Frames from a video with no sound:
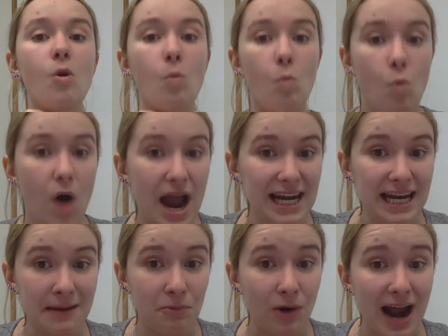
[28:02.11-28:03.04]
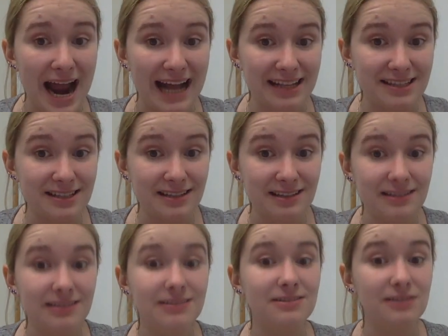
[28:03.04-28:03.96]
whiny brat
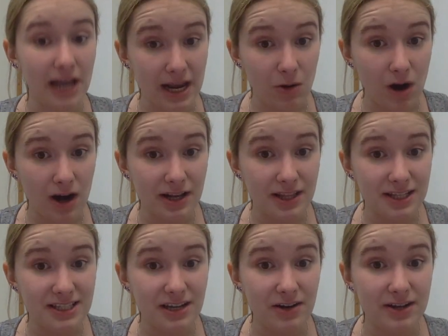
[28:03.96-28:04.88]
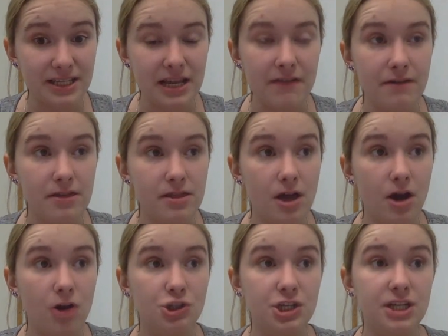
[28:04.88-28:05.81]
later on in the series, even
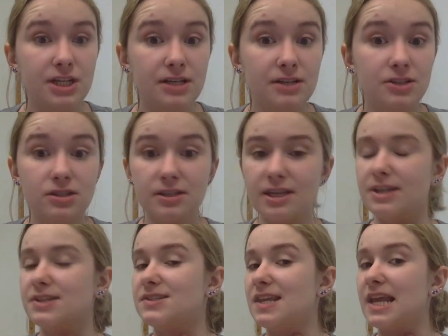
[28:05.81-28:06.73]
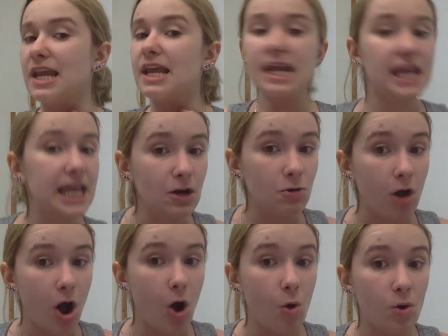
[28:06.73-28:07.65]
though she is the
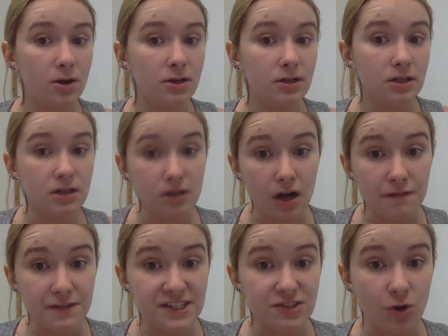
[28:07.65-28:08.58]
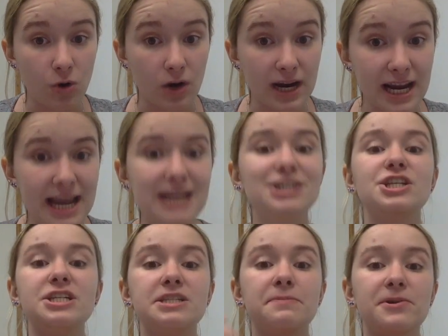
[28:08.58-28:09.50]
hero of the story, and
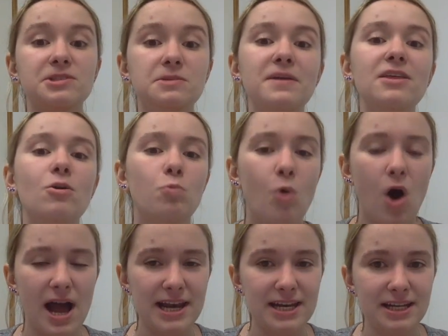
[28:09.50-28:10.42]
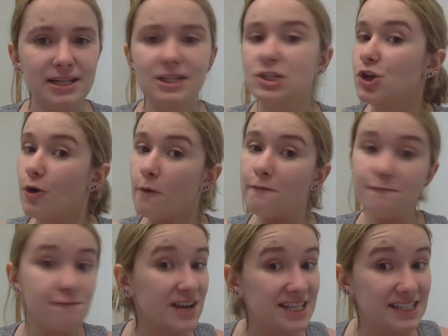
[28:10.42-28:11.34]
she's supposed to be the one to
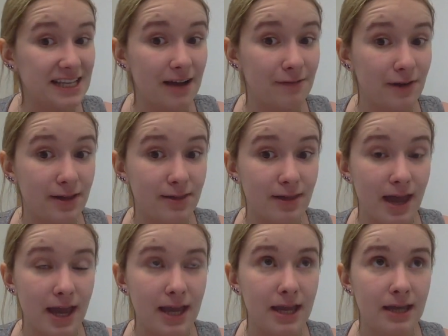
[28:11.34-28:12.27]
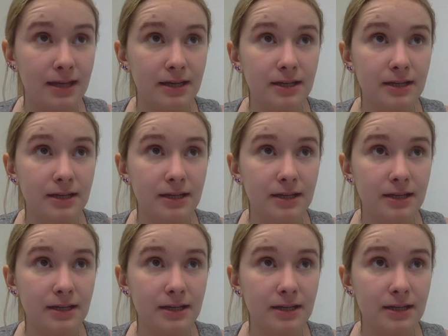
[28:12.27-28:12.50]
fix everything.